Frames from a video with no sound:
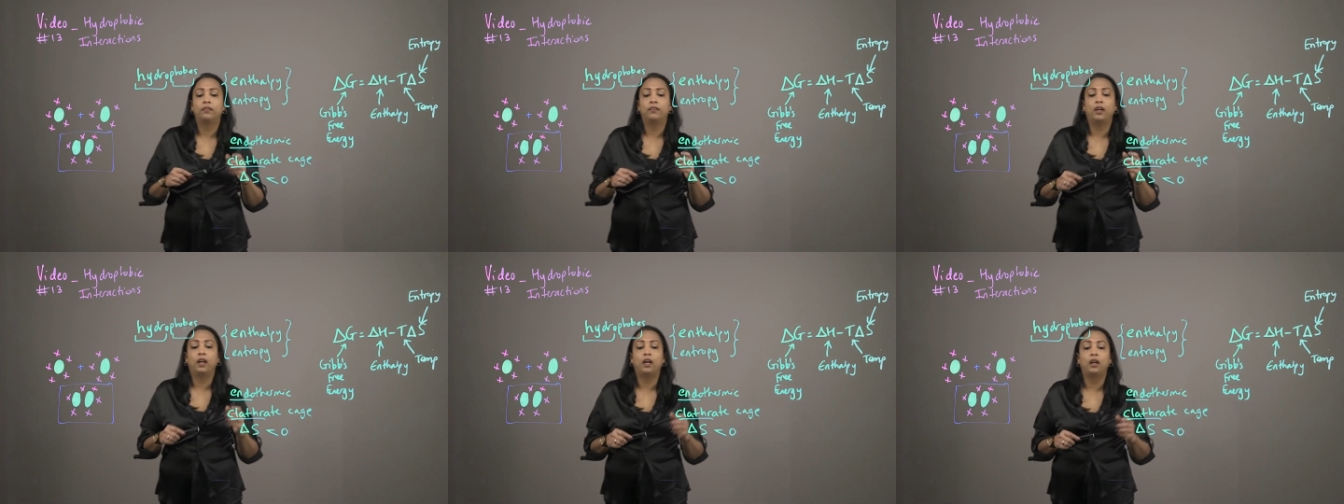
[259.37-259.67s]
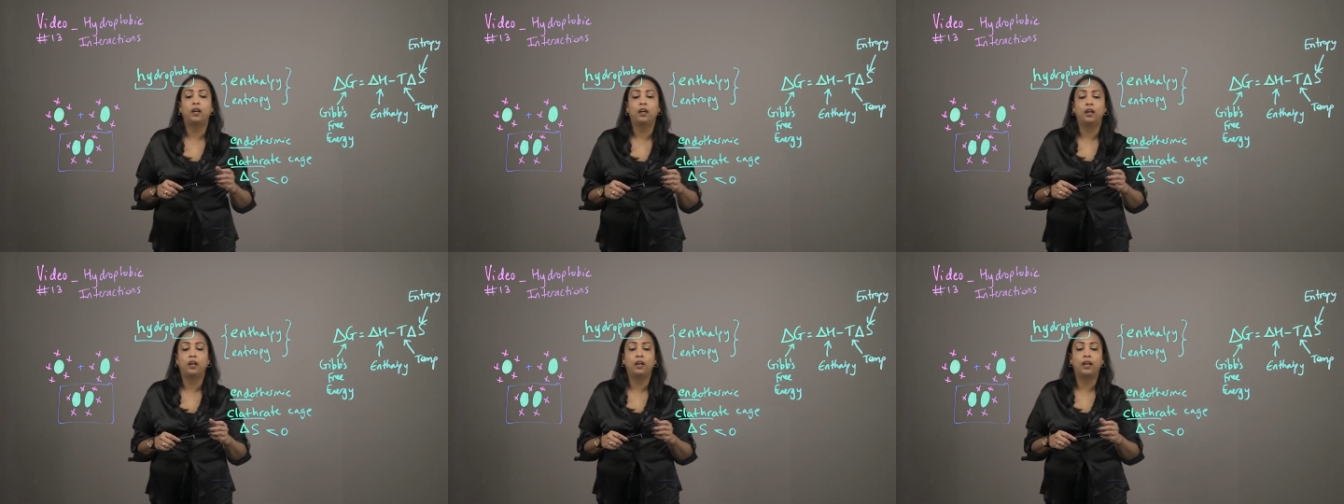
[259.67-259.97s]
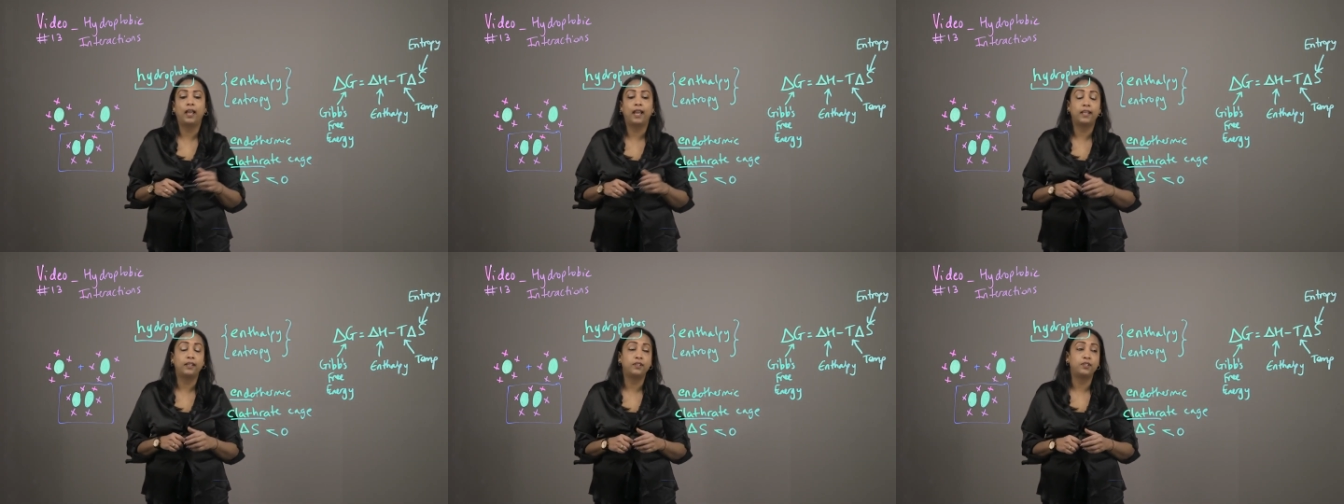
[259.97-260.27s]

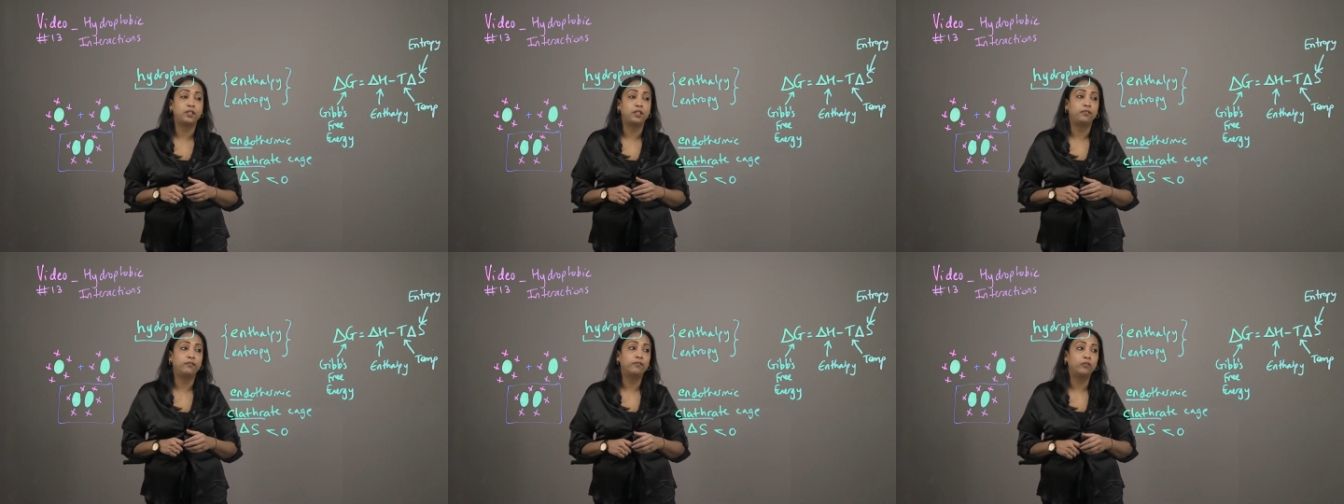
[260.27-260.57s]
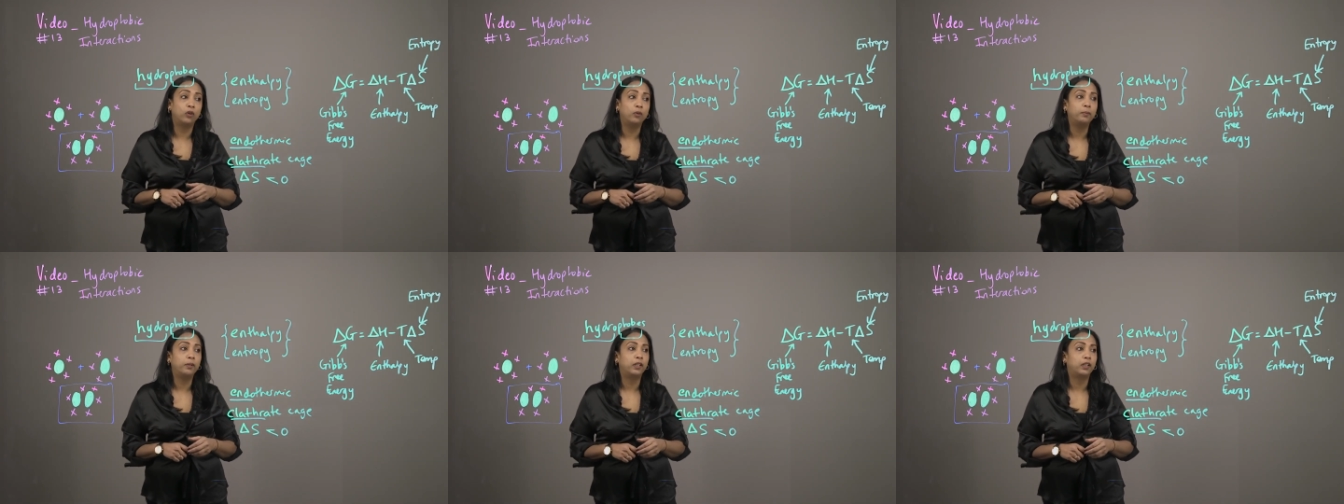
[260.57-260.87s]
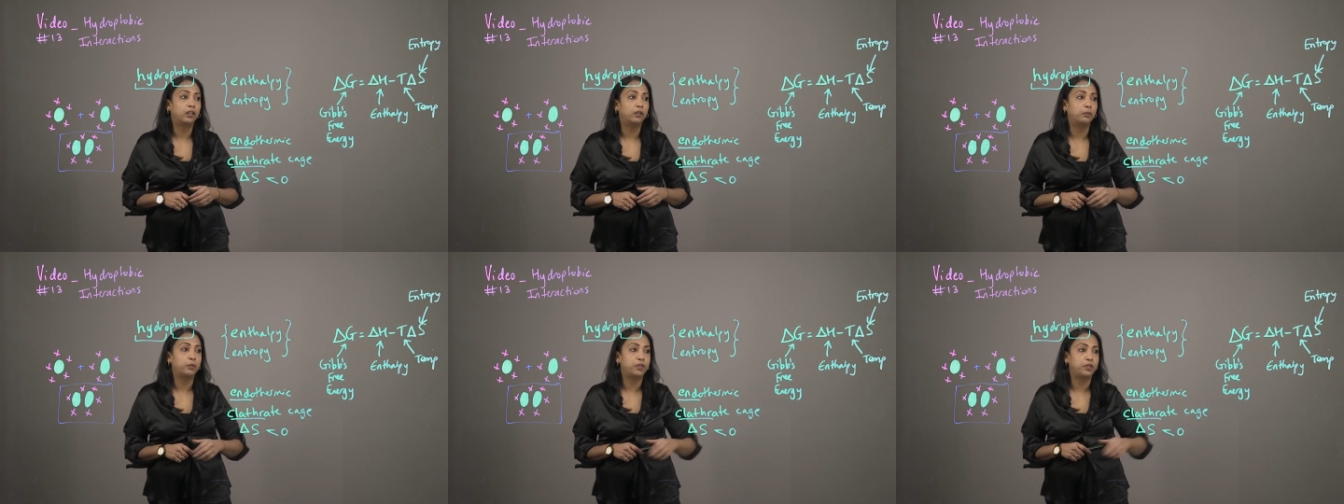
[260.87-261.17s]
energy
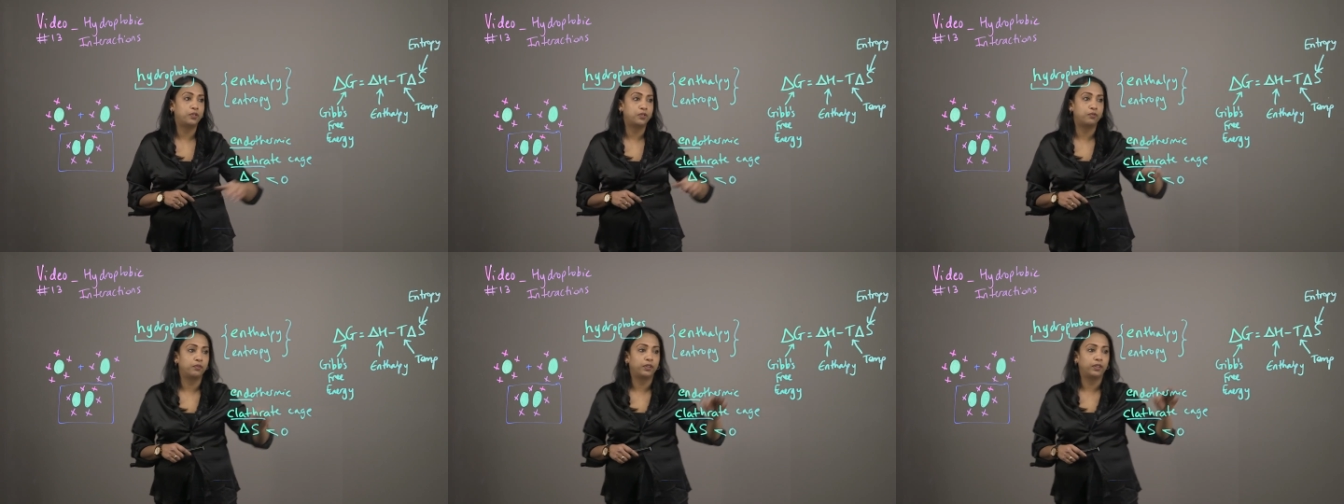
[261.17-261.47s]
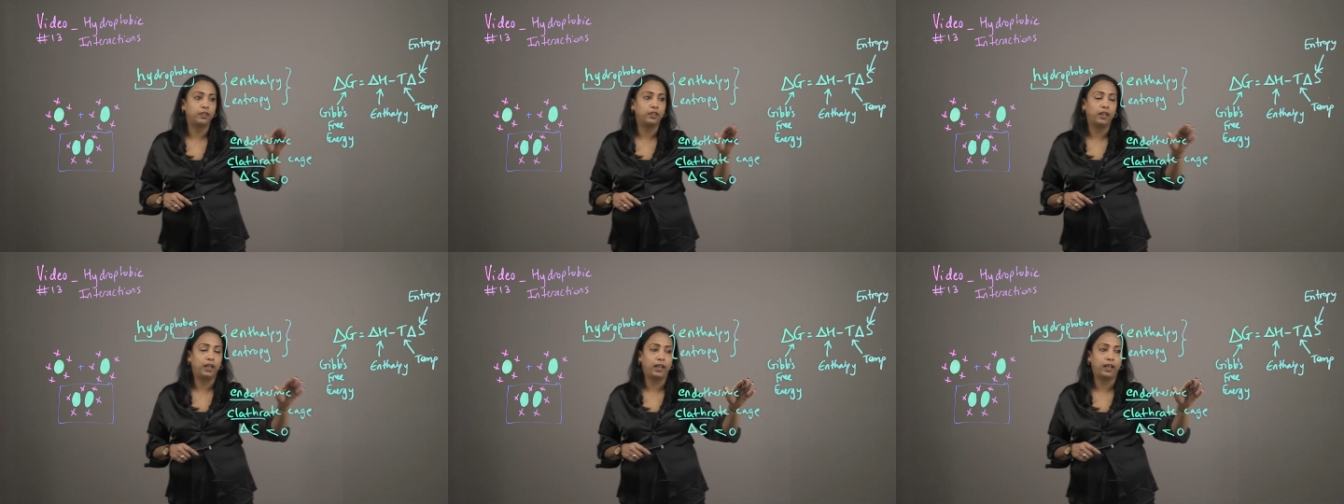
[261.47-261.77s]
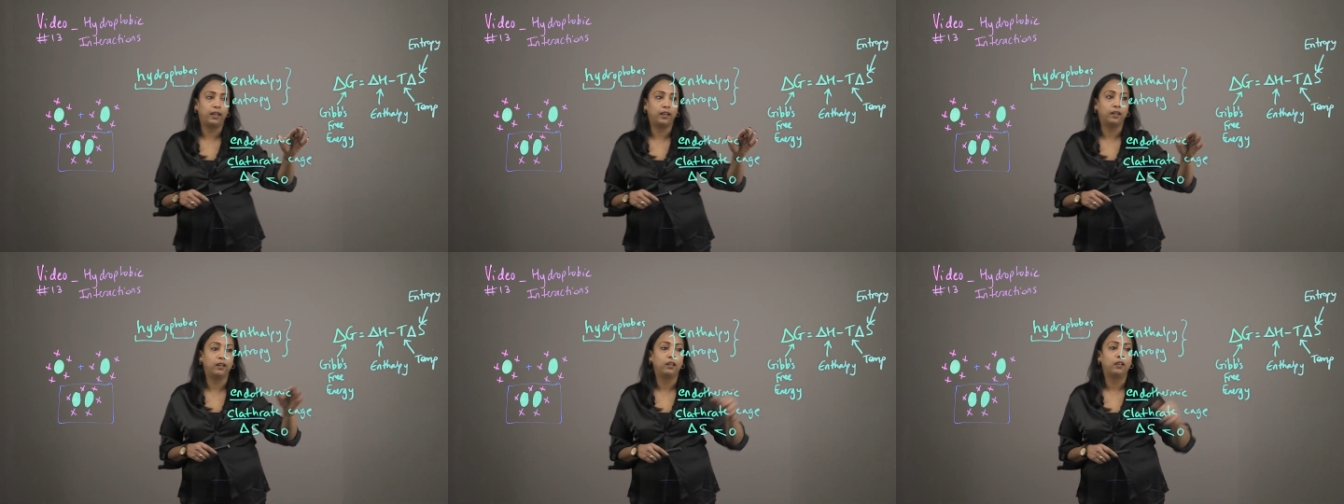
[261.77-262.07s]
formula, which is written
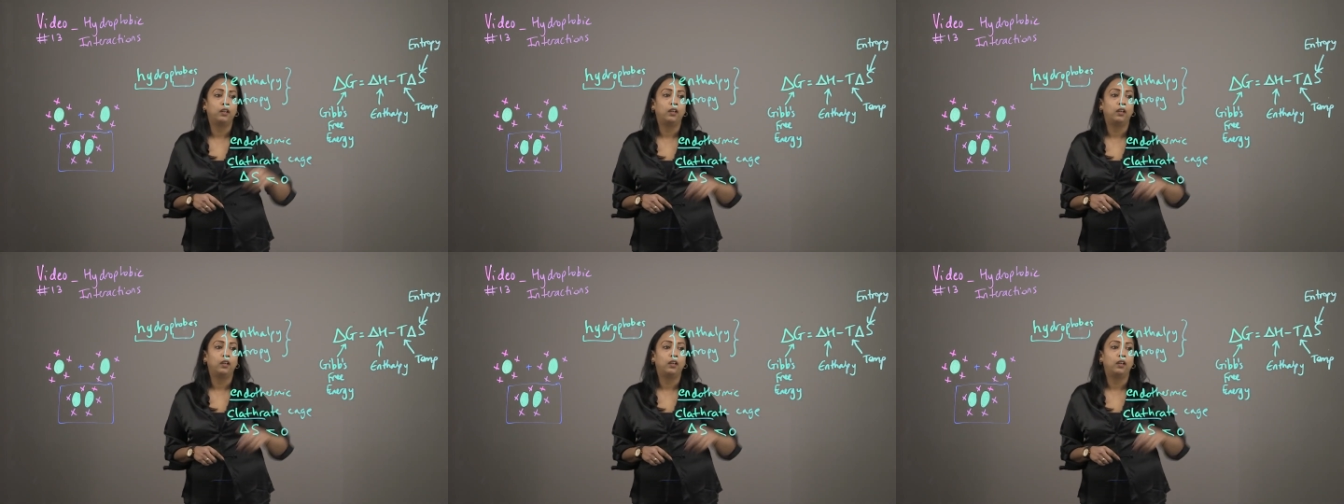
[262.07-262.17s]
here,